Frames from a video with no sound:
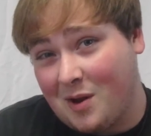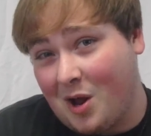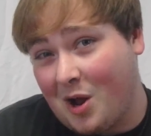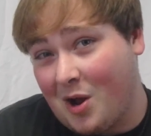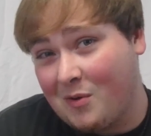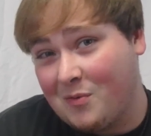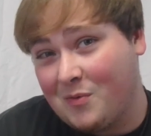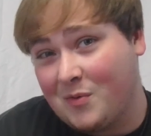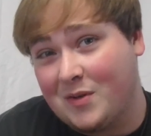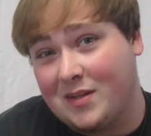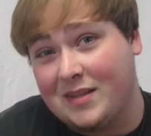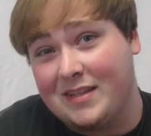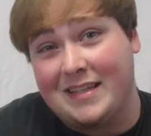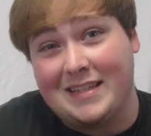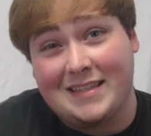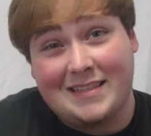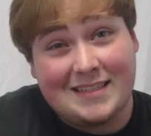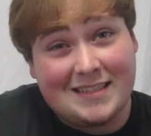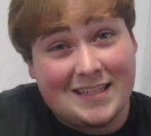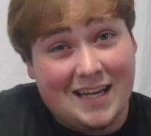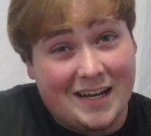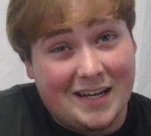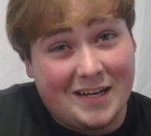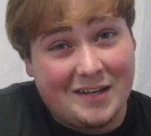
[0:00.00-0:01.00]
not really
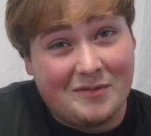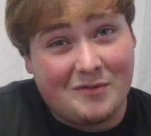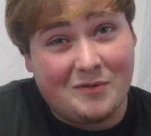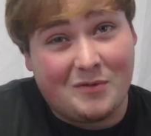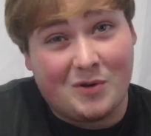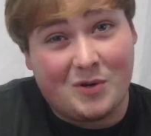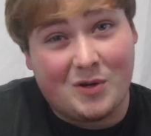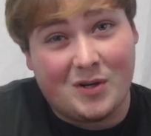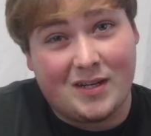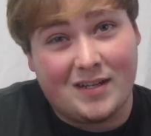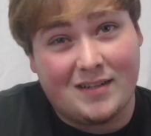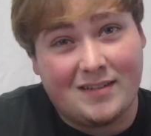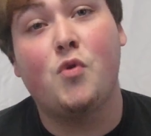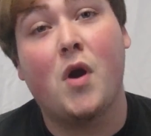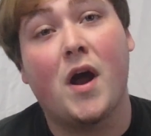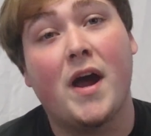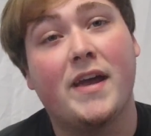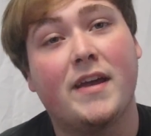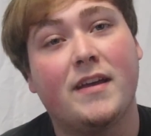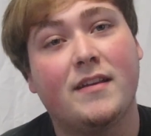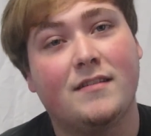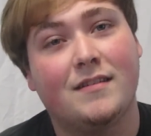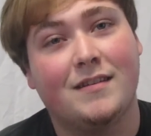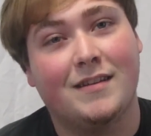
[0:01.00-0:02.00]
excited for it.
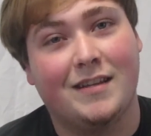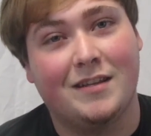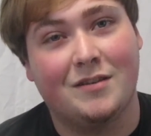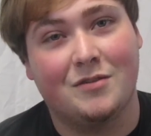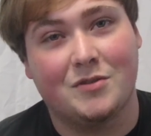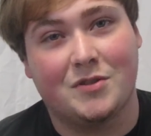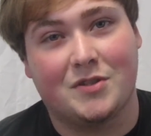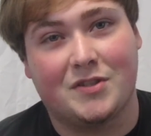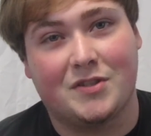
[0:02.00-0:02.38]
Ryan Neal